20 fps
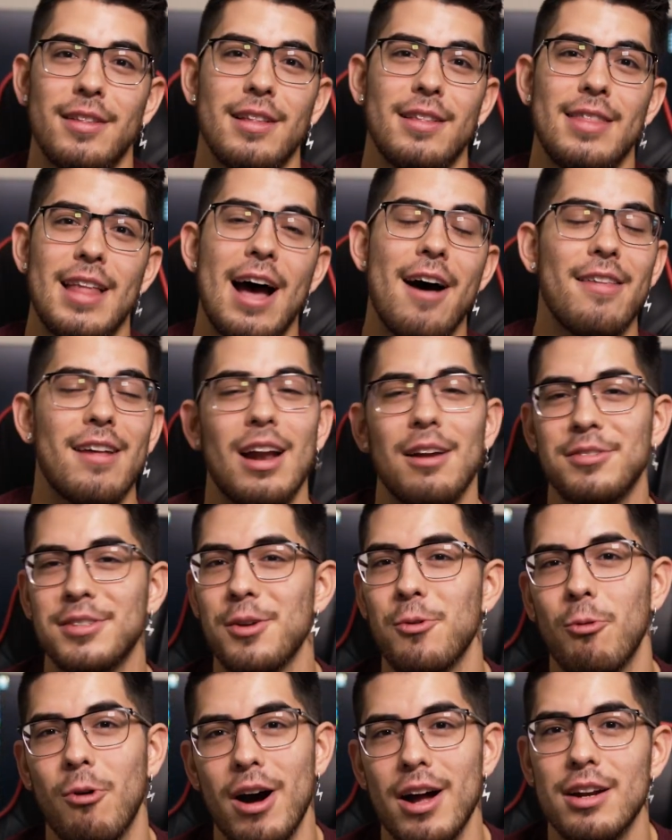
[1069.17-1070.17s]
Now that I've
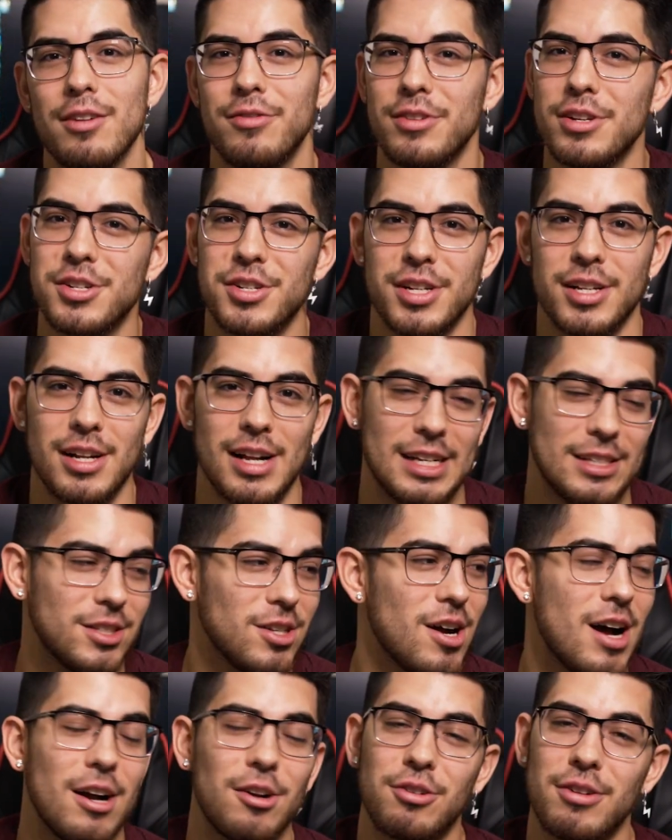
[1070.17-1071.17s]
seen WandaVision and I
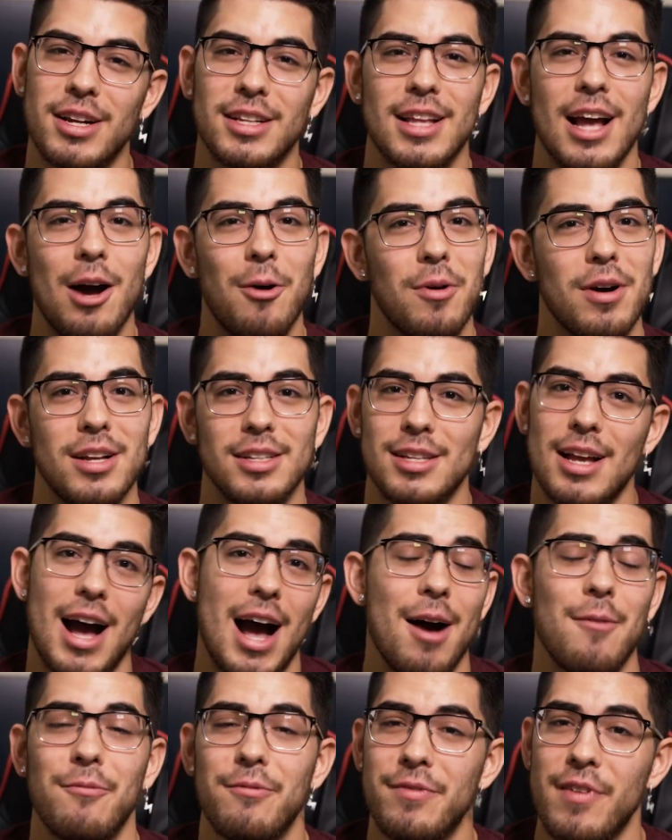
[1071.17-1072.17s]
saw how great that was,
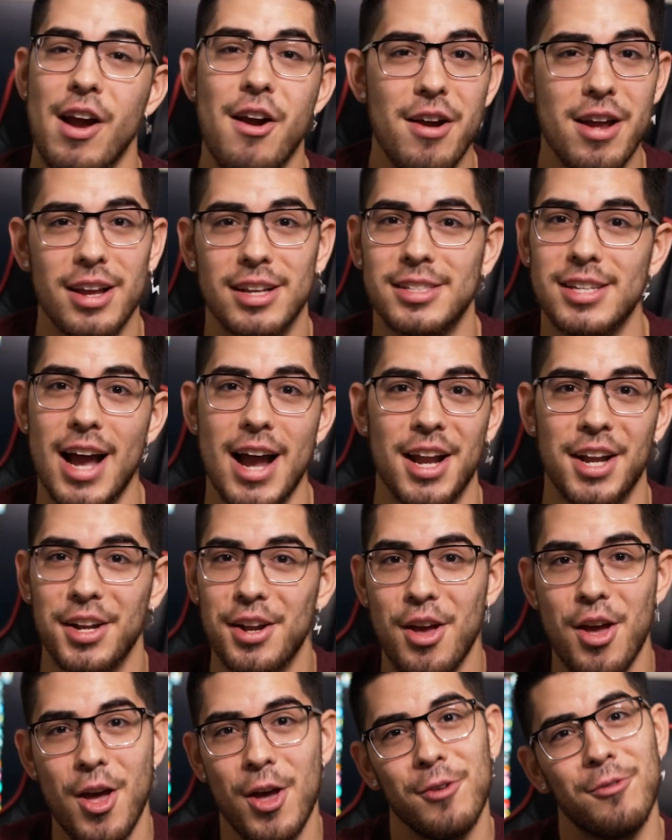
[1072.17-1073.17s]
I'm very excited
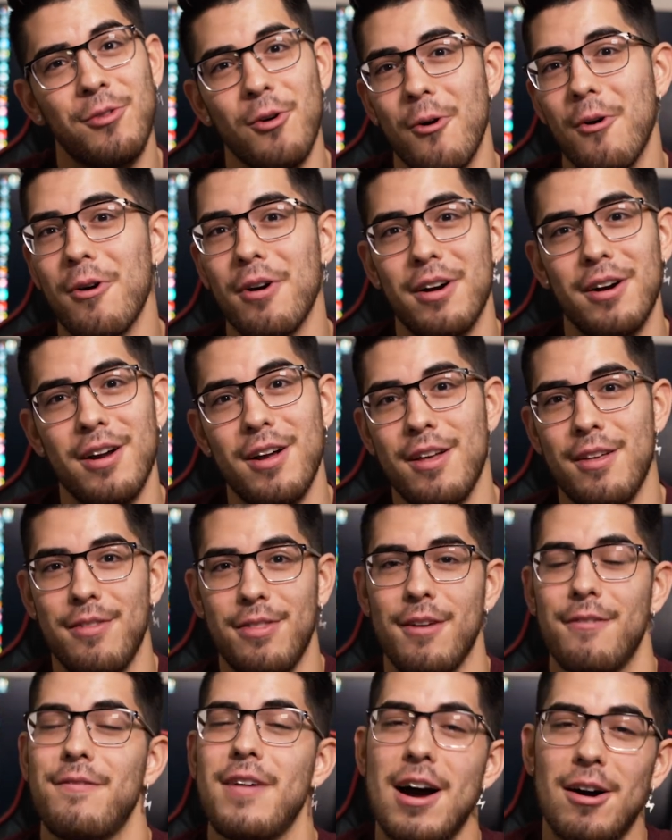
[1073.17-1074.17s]
for
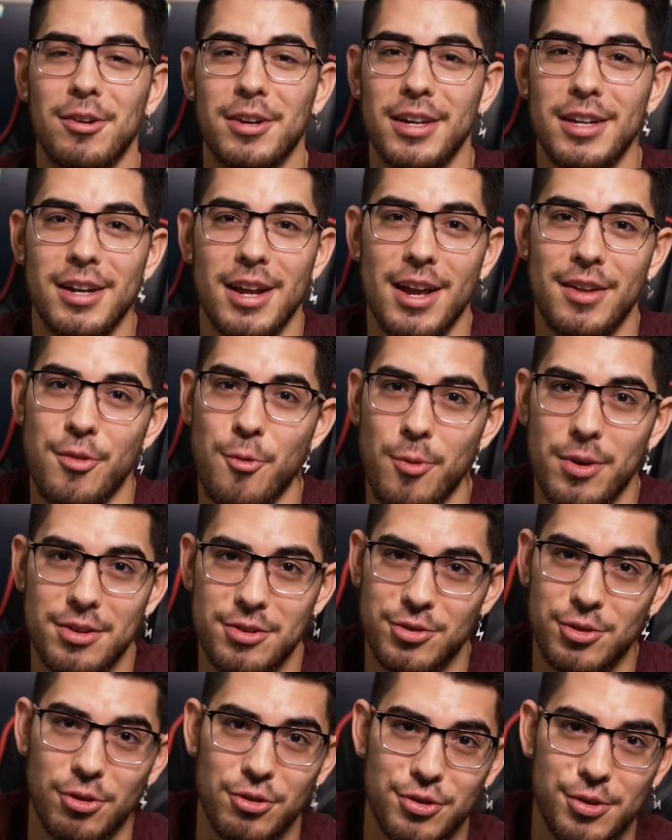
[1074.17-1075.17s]
The Falcon and the
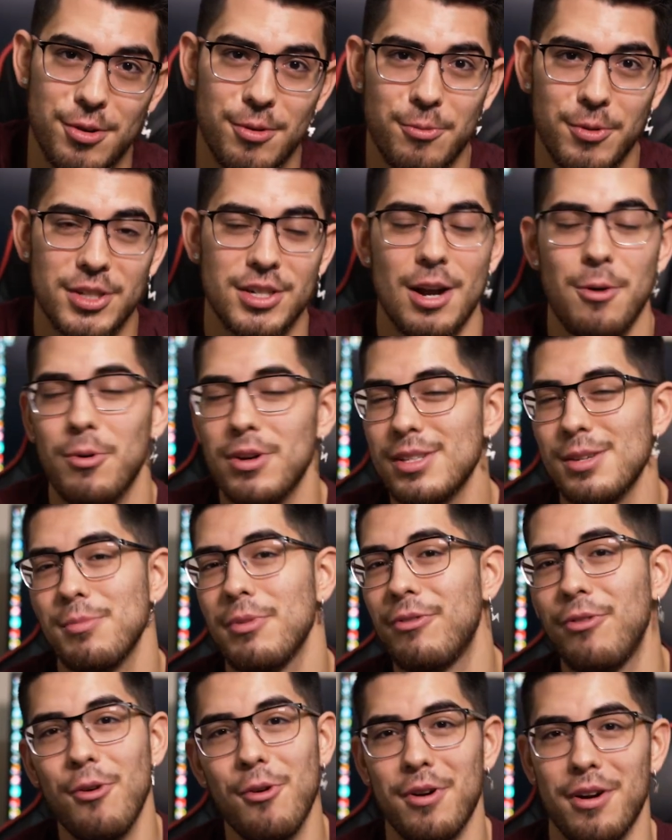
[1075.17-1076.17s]
Winter Soldier, which I wasn't
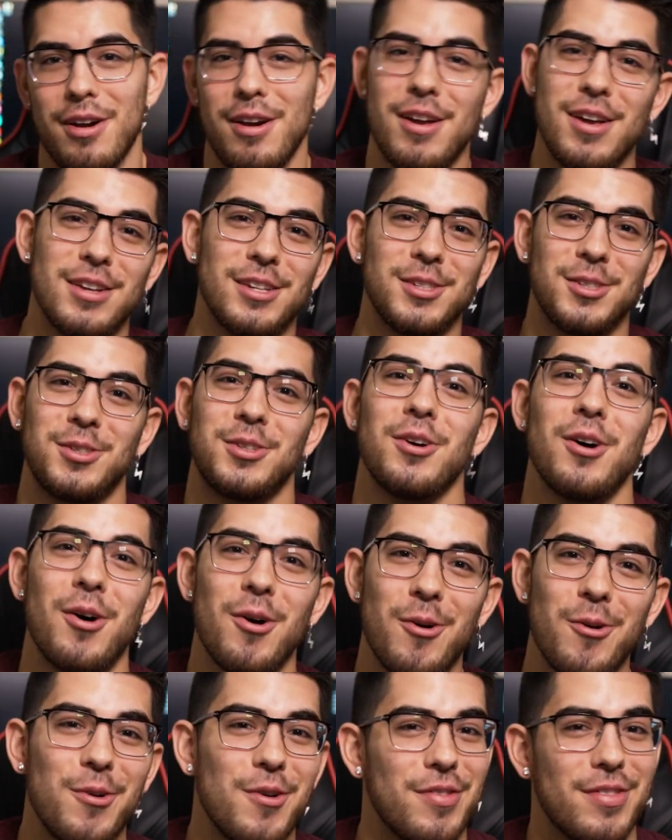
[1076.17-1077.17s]
before.
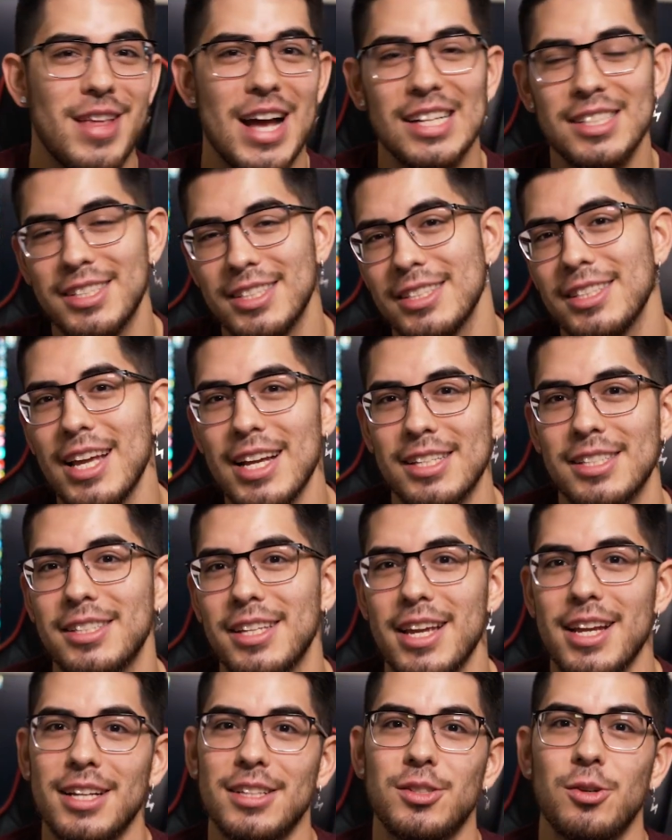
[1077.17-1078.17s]
So that's the next
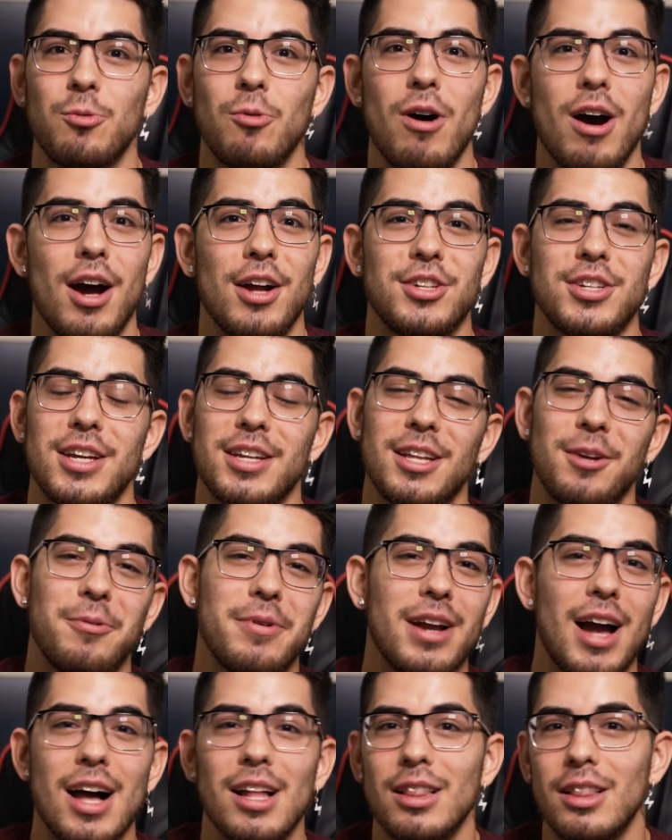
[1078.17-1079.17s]
thing to watch. And then
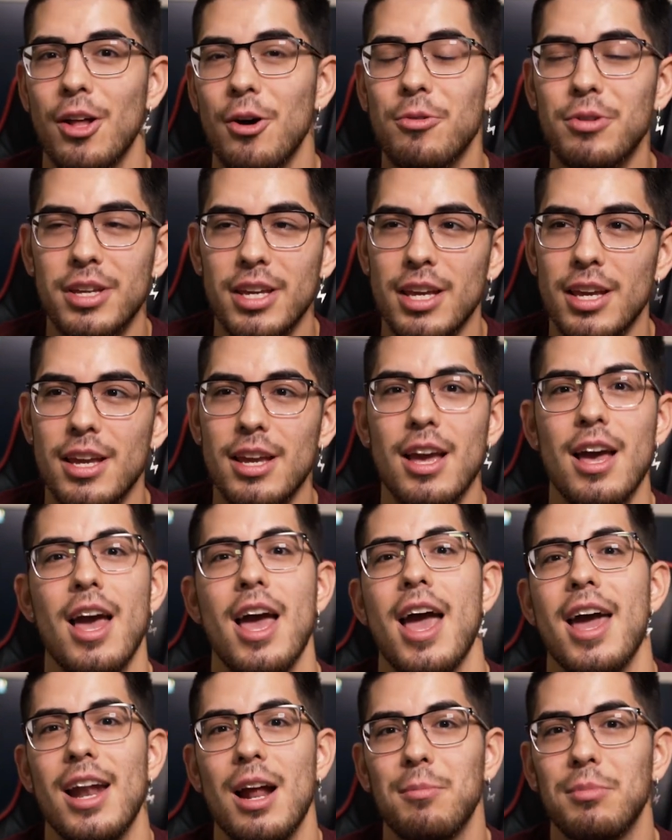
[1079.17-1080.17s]
we got Loki,
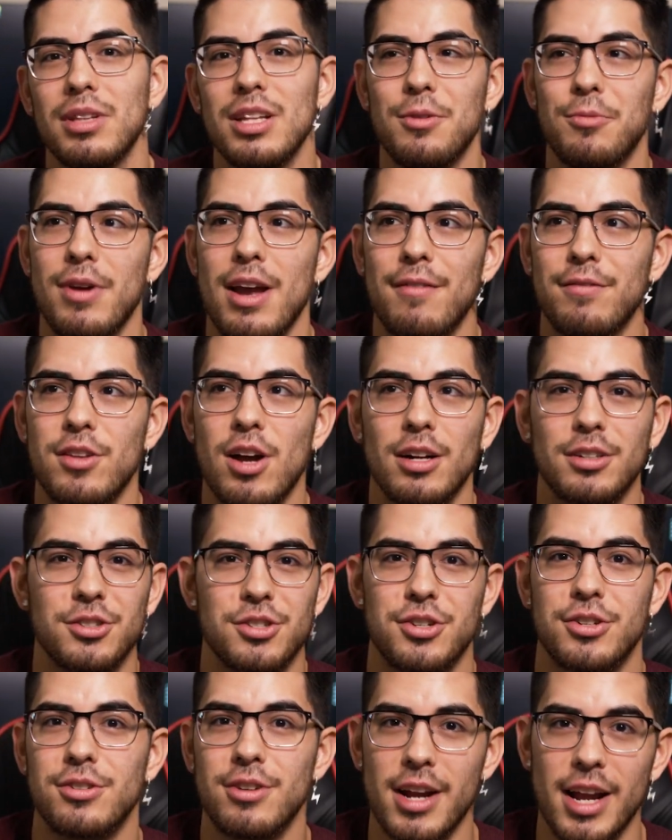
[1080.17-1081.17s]
and I believe we have Doctor
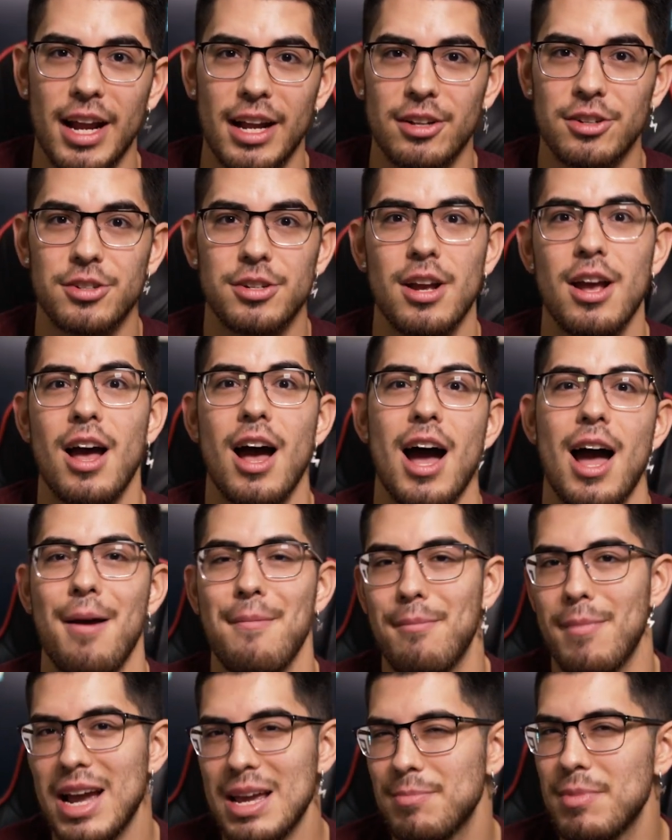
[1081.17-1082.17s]
Strange. I
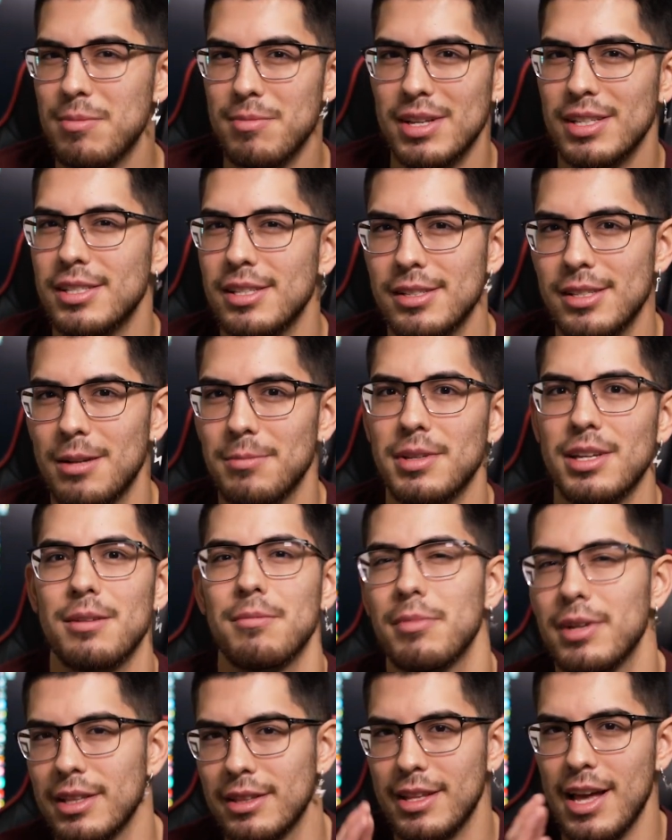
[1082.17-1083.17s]
might be missing
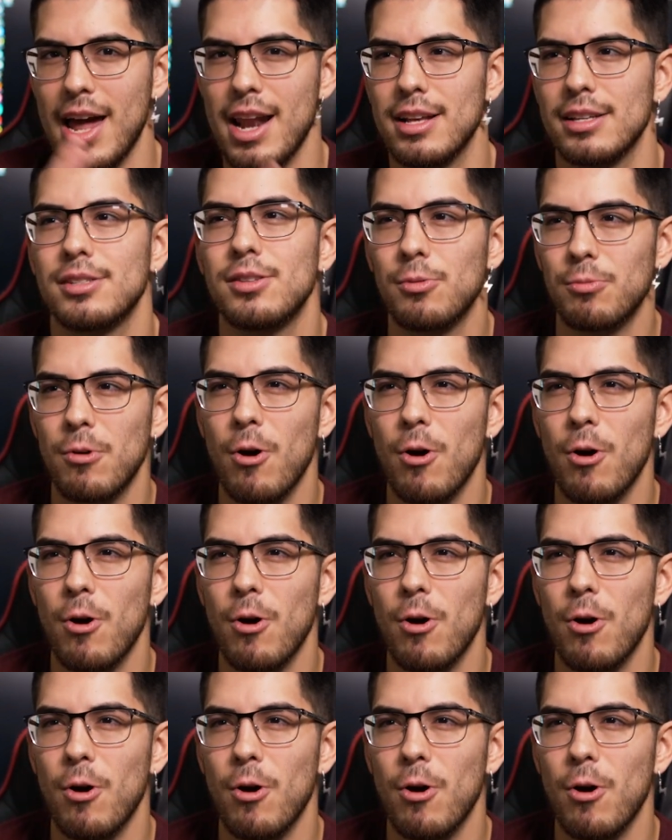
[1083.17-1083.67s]
something, but that is the